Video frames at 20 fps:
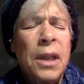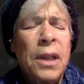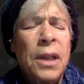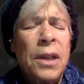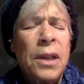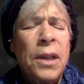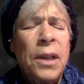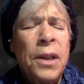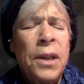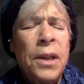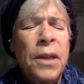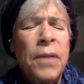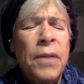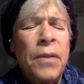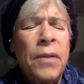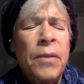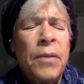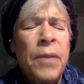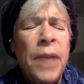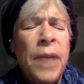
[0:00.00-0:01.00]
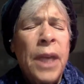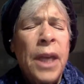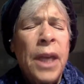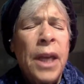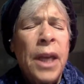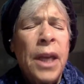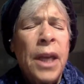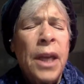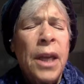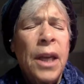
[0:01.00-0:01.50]
deliver me
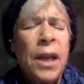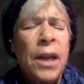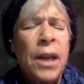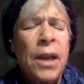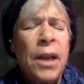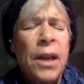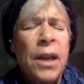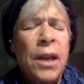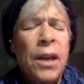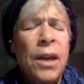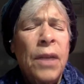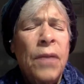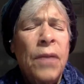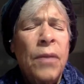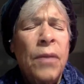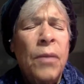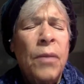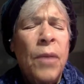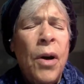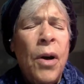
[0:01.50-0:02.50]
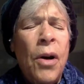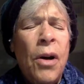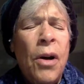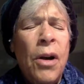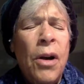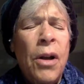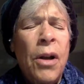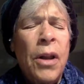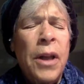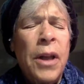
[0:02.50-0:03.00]
from
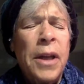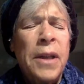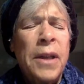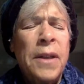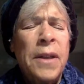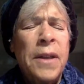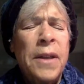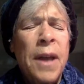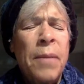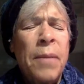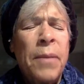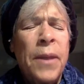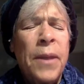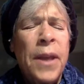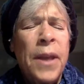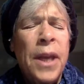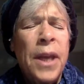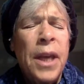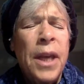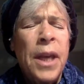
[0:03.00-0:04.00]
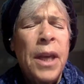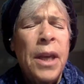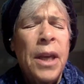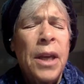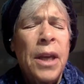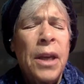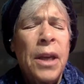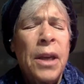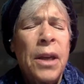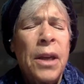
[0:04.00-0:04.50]
all except thee,
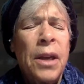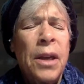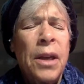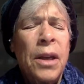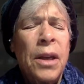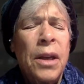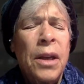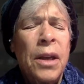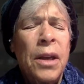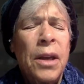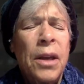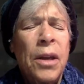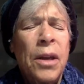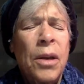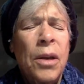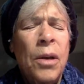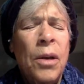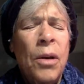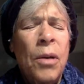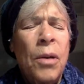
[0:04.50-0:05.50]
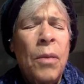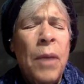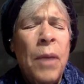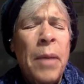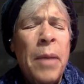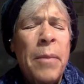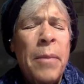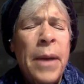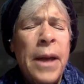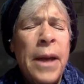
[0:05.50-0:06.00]
O
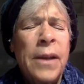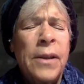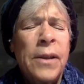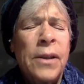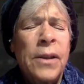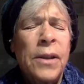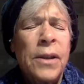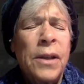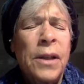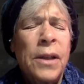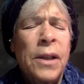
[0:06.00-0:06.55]
my Master.